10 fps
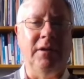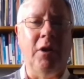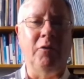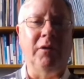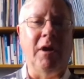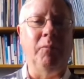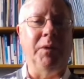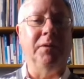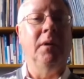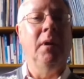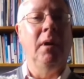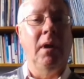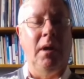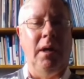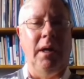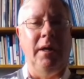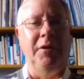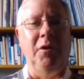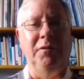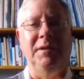to local government,
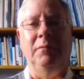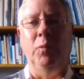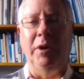and say,